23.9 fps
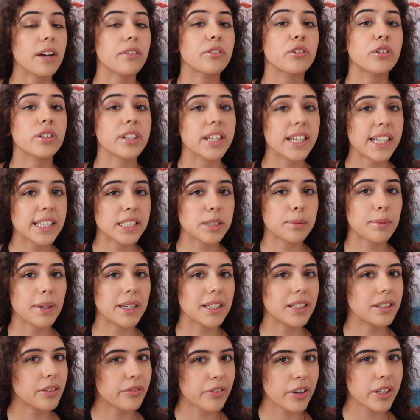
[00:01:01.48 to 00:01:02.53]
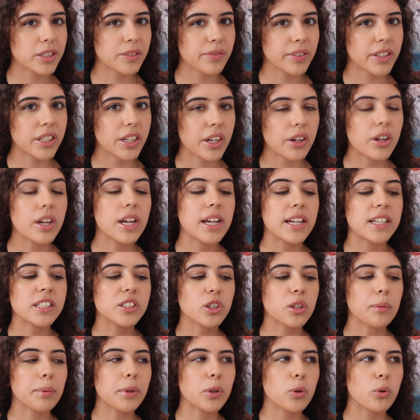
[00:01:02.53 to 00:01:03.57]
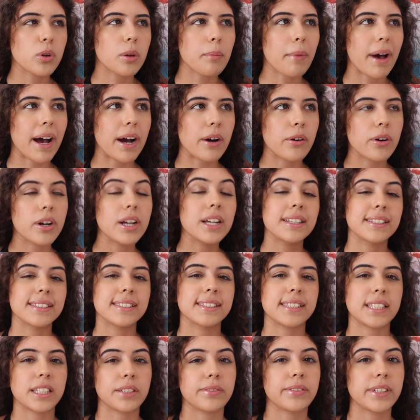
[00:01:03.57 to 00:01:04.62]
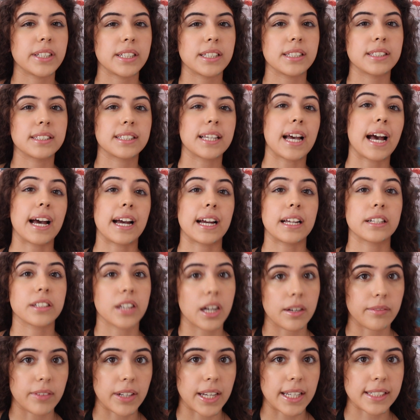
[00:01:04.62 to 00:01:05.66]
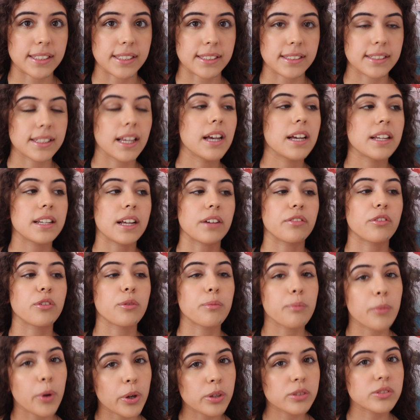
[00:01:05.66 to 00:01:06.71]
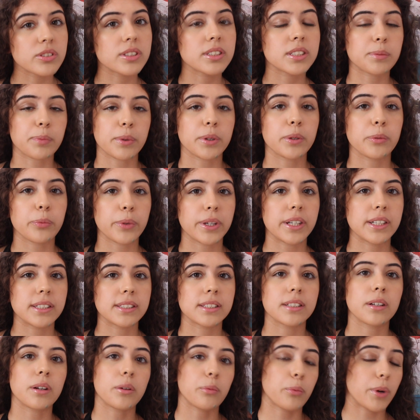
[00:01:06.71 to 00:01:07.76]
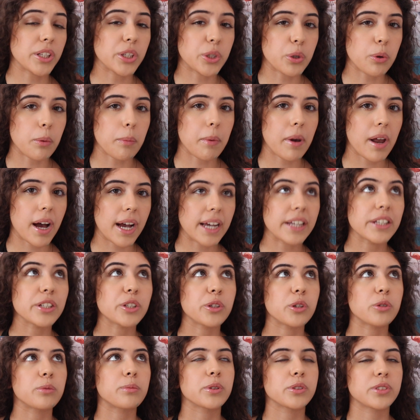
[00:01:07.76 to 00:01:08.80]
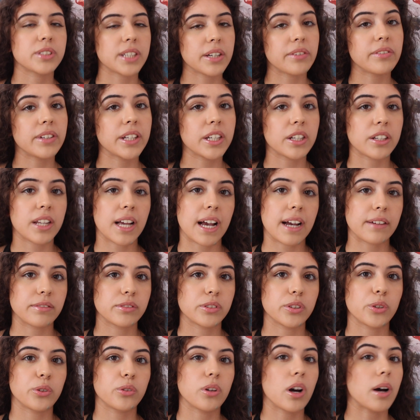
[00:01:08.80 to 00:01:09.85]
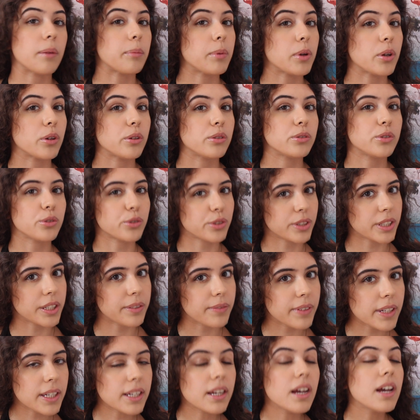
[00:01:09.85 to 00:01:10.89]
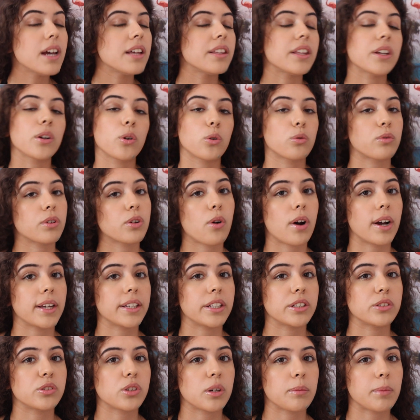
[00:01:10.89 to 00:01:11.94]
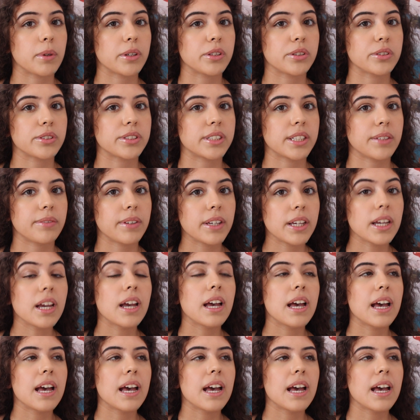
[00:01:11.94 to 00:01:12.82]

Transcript: have already explained in the first video. It's going to be all about CVs and cover letters. Now for most spring weeks, when you apply, you're most definitely going to have to upload your CV. They all require you to upload your CV,